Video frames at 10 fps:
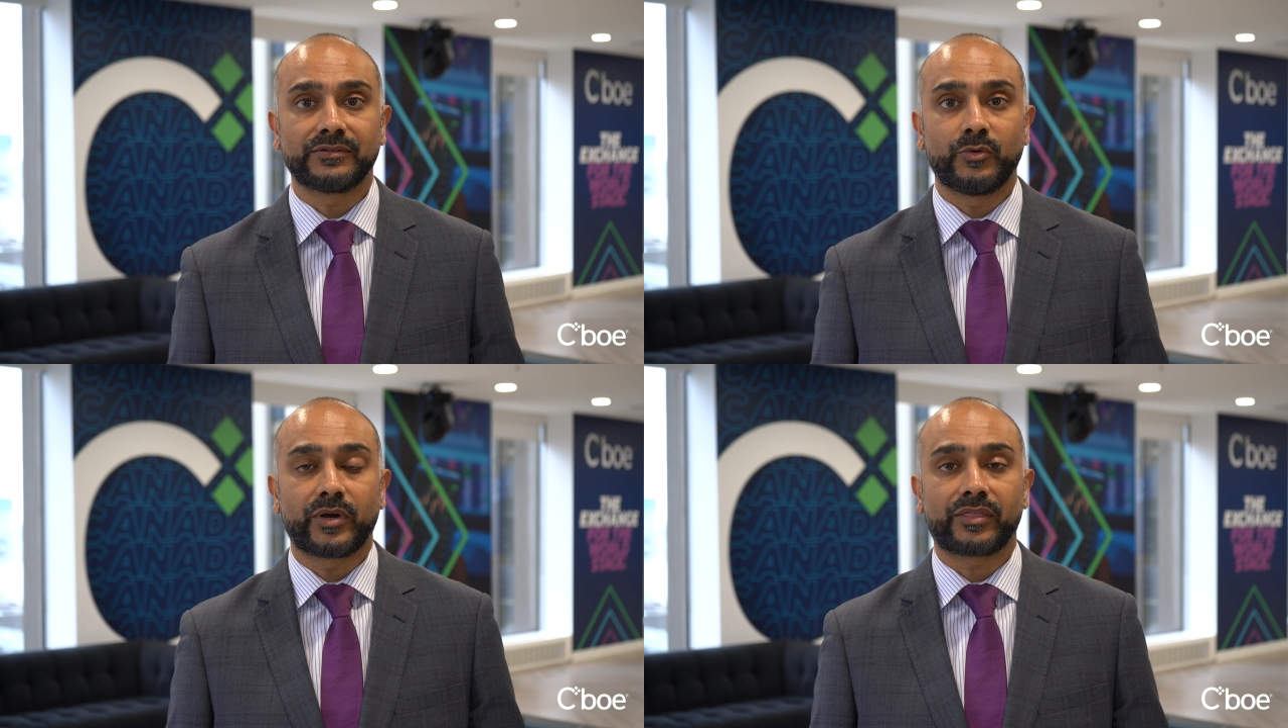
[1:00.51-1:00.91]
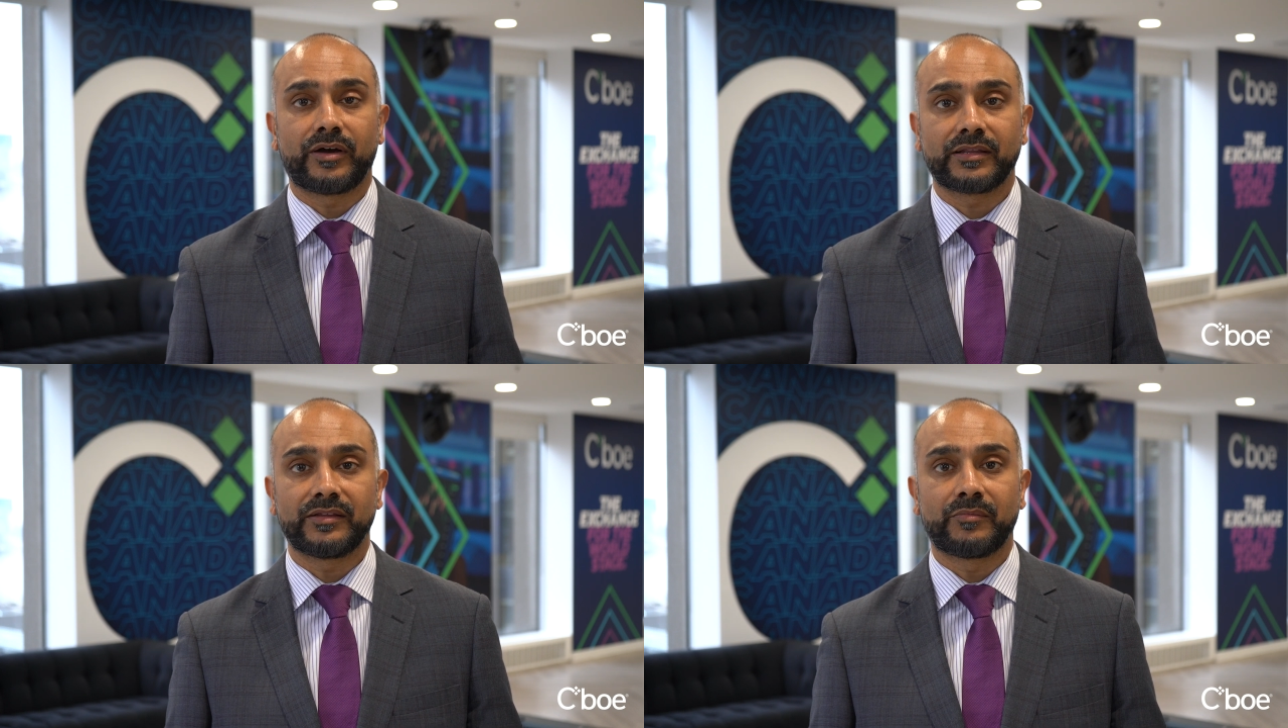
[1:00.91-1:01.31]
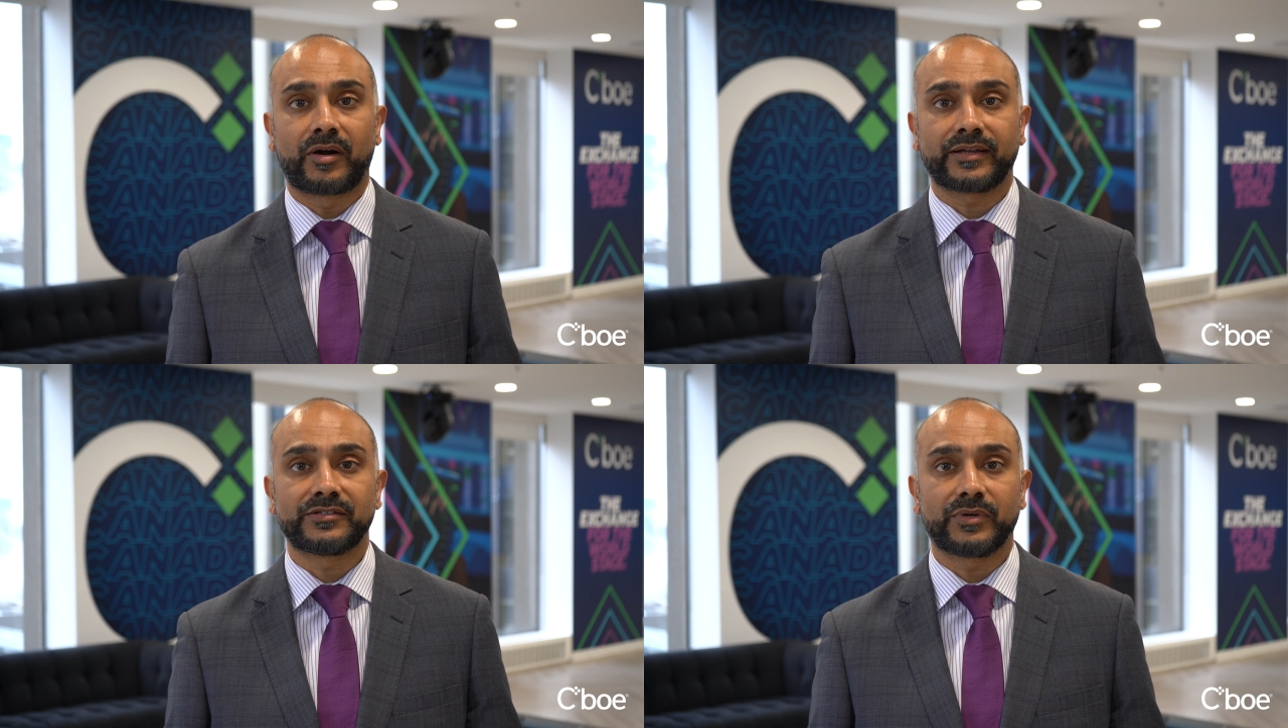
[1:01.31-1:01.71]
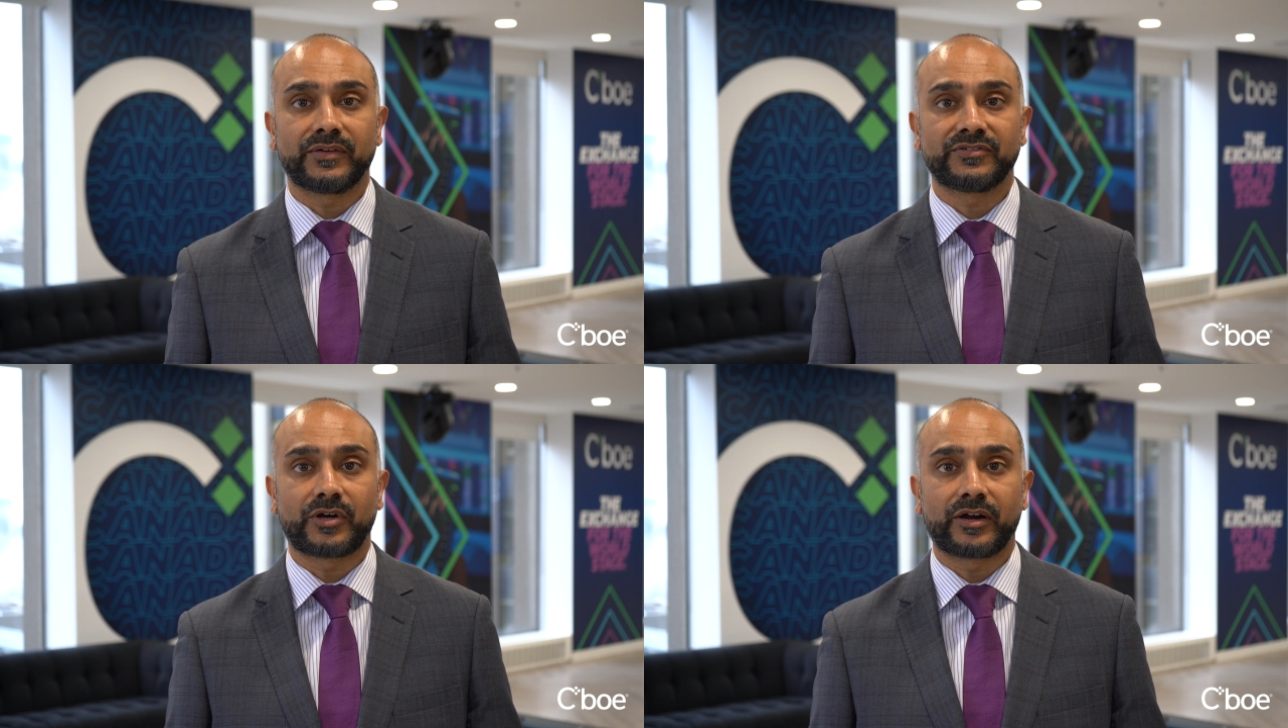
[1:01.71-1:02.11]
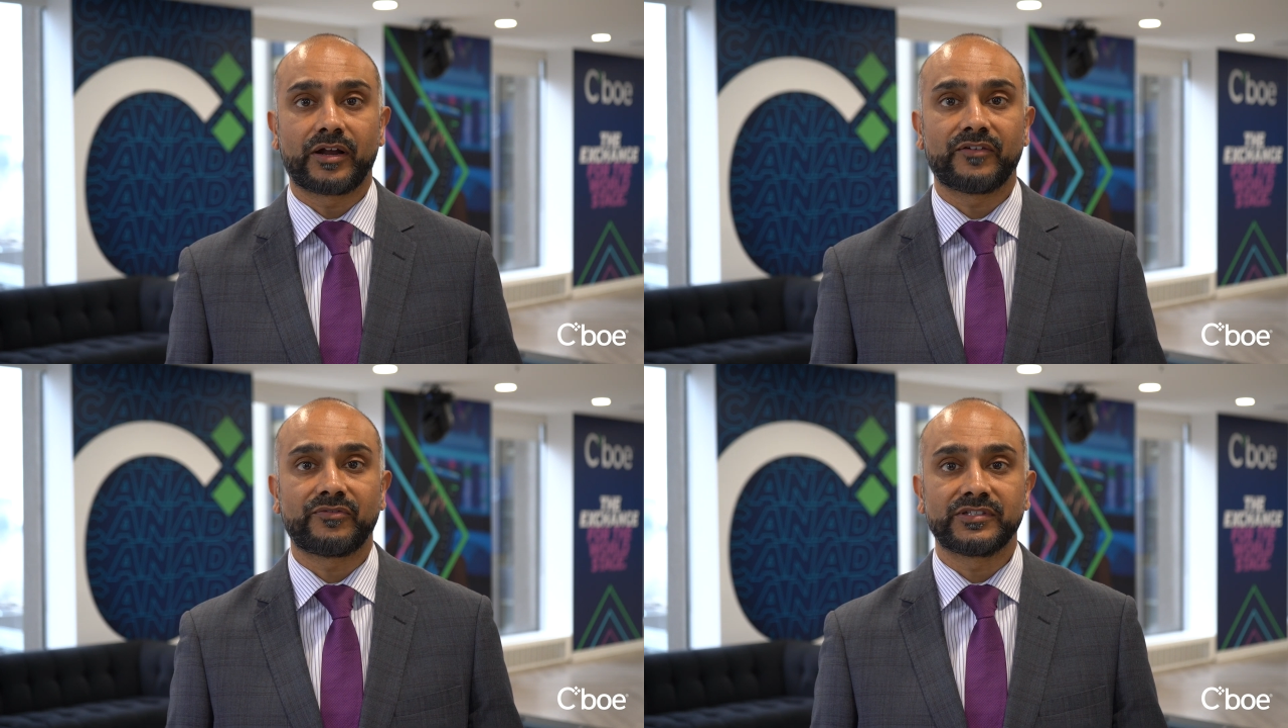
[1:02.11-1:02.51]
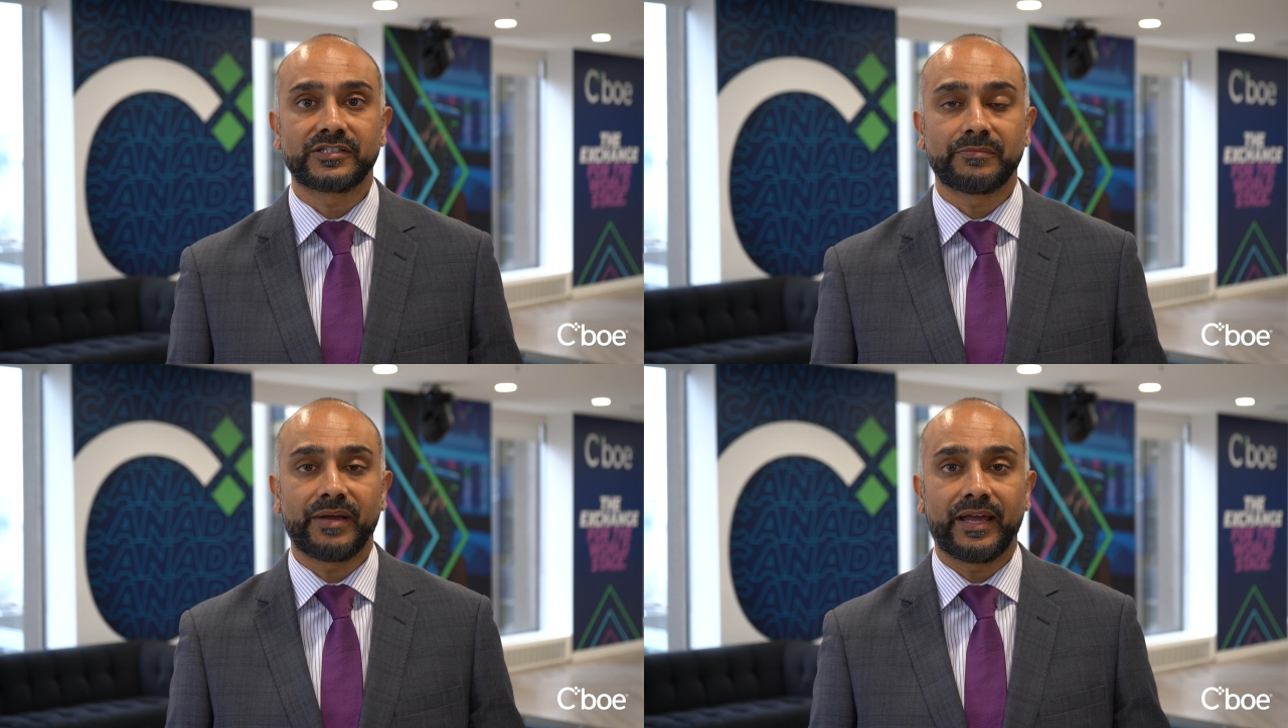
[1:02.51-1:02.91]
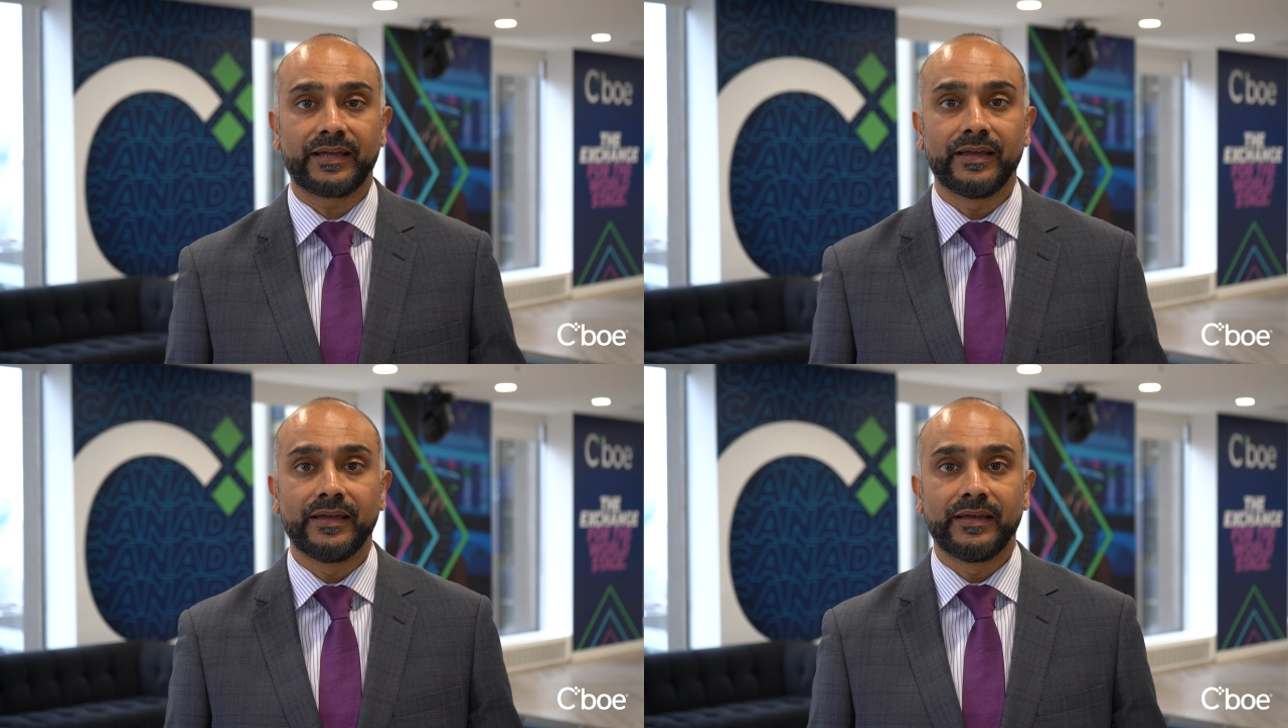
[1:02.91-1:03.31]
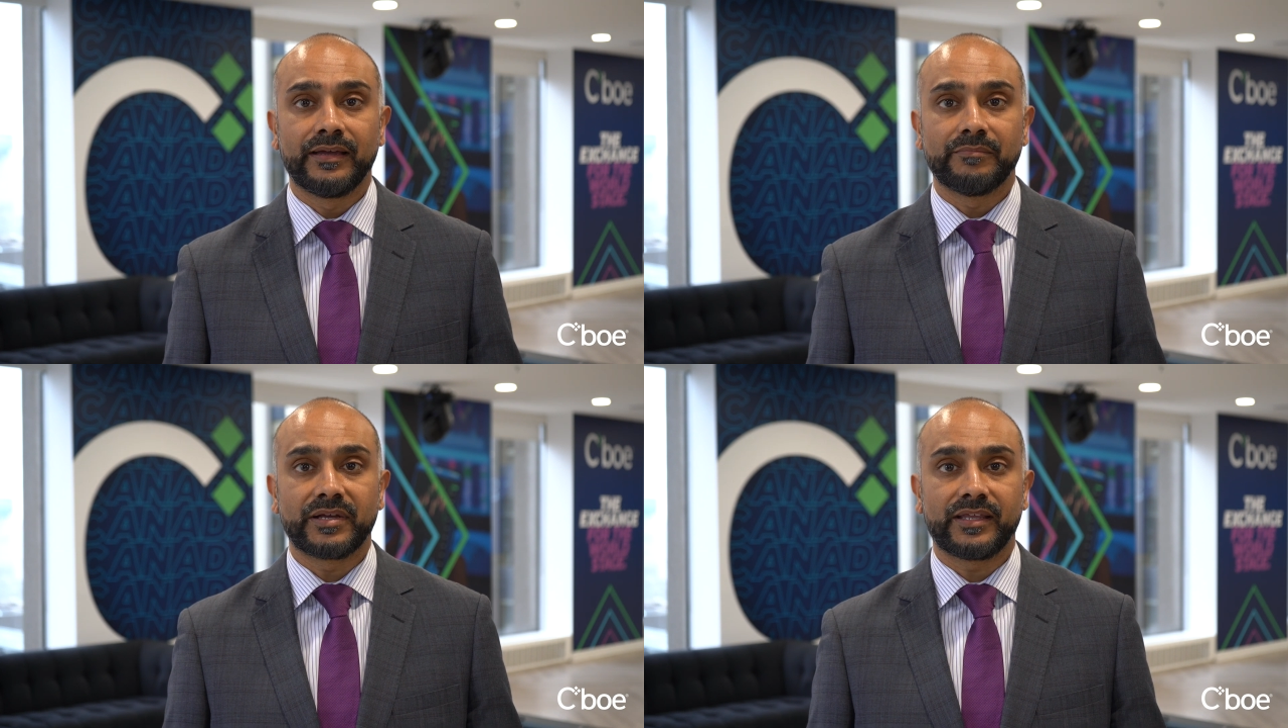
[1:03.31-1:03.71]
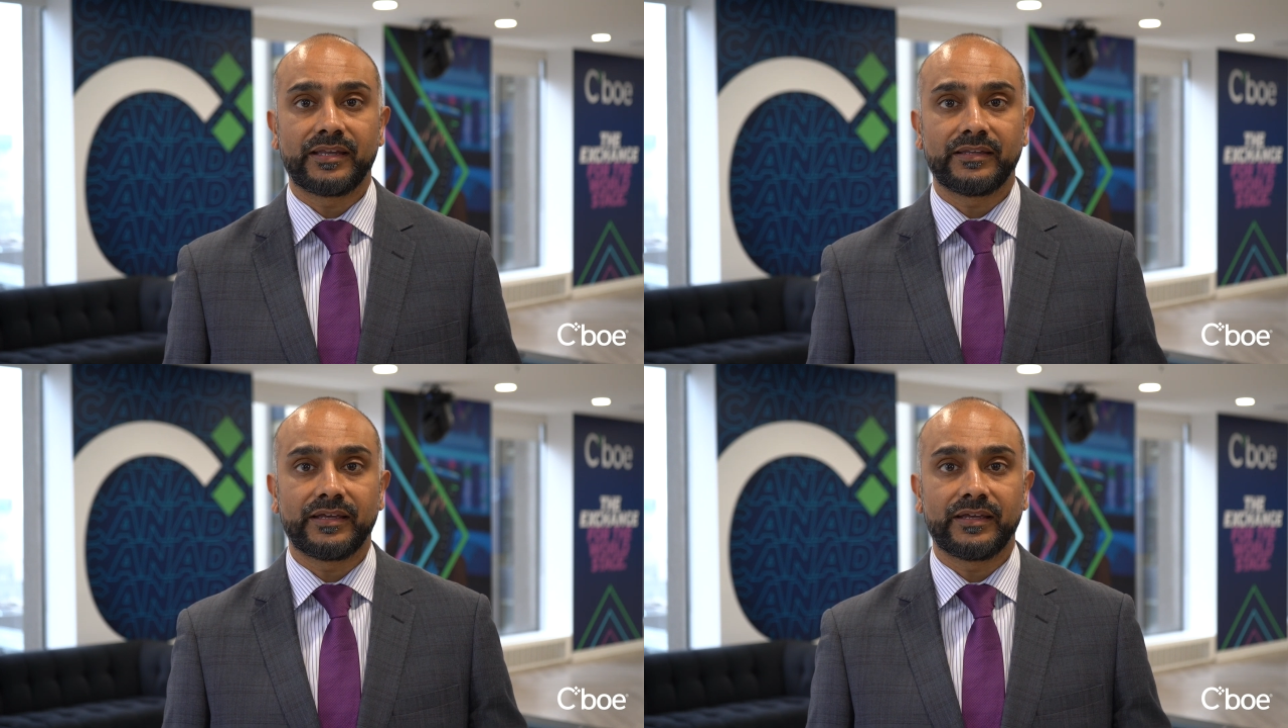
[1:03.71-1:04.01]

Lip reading: Who would have thought that the markets would have started off with such a bang? But then